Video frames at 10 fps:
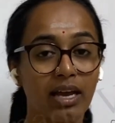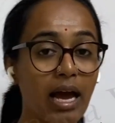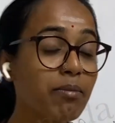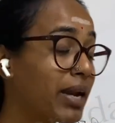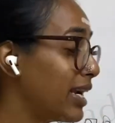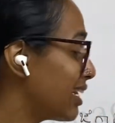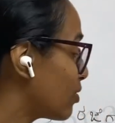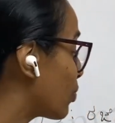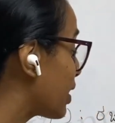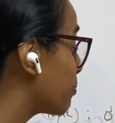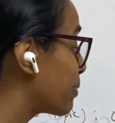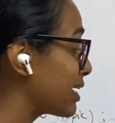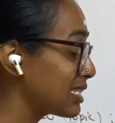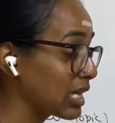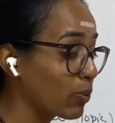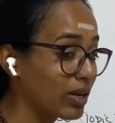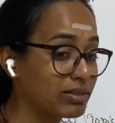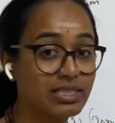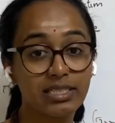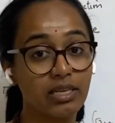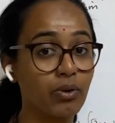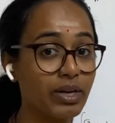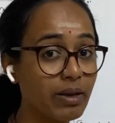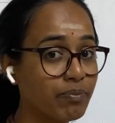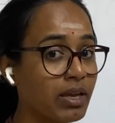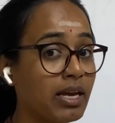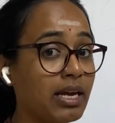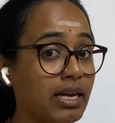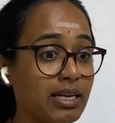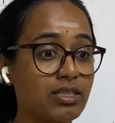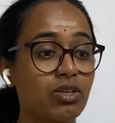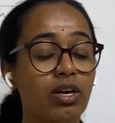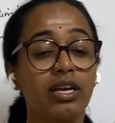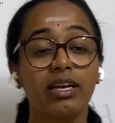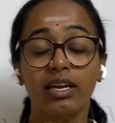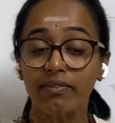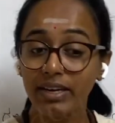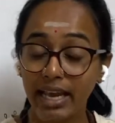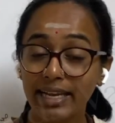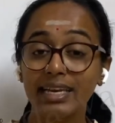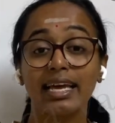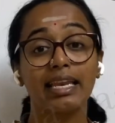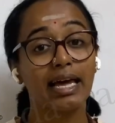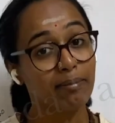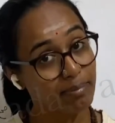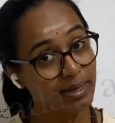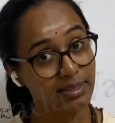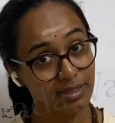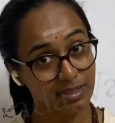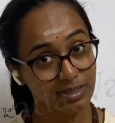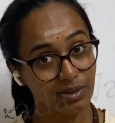I'm writing the very basic one, children. Okay, it's not even I can elaborate this.